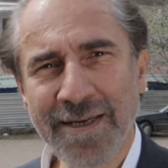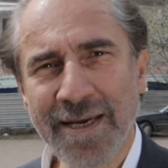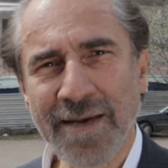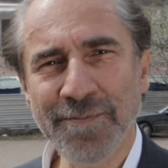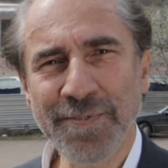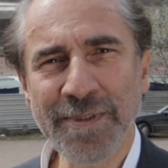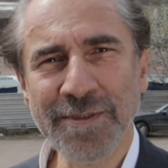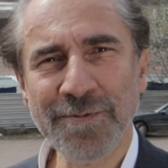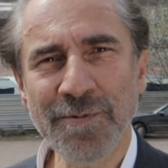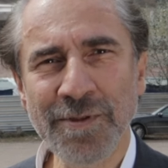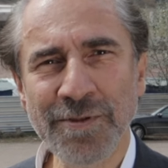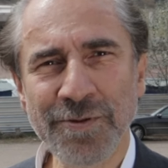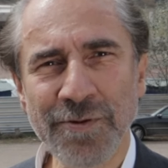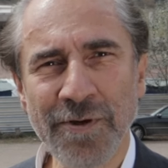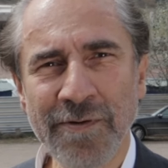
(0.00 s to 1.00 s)
Campus will
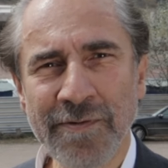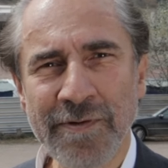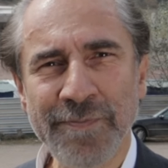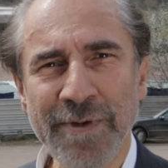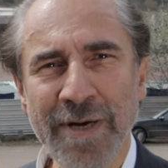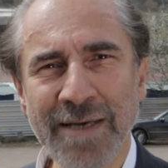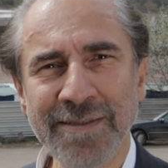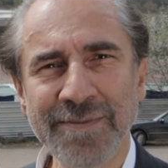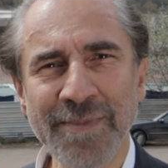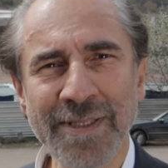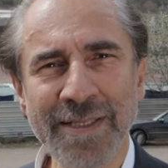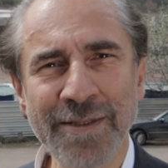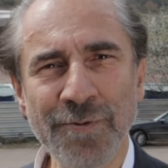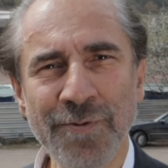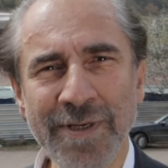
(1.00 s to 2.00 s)
serve
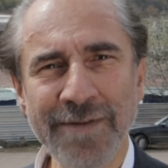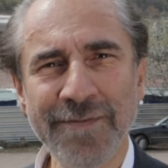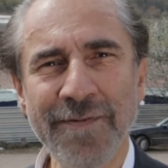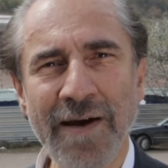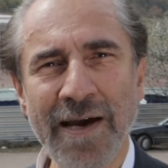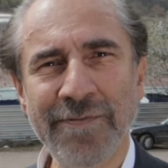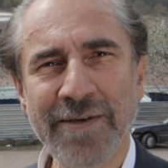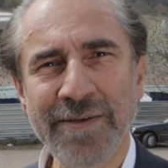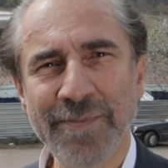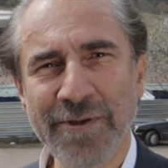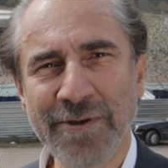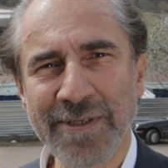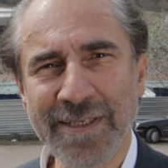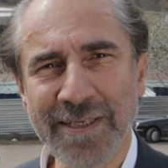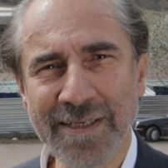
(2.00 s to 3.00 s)
approximately 25
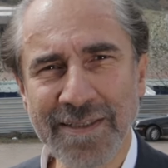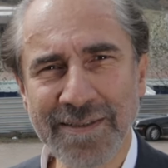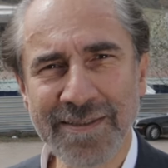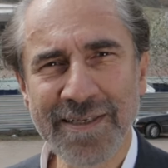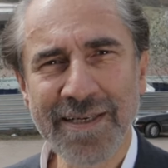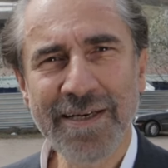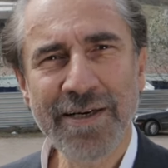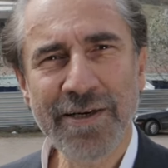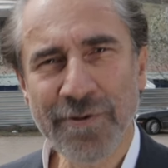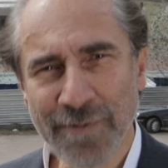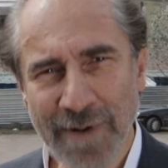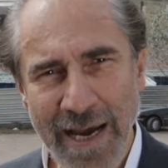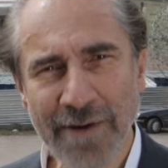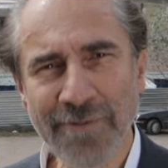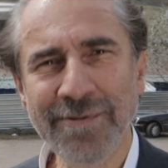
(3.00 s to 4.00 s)
communities
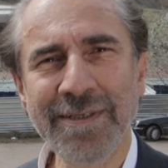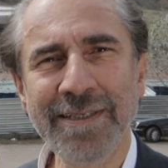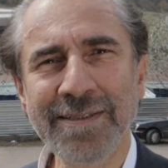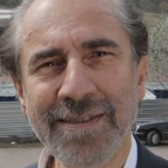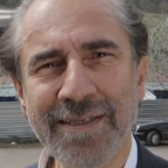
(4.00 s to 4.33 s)
around this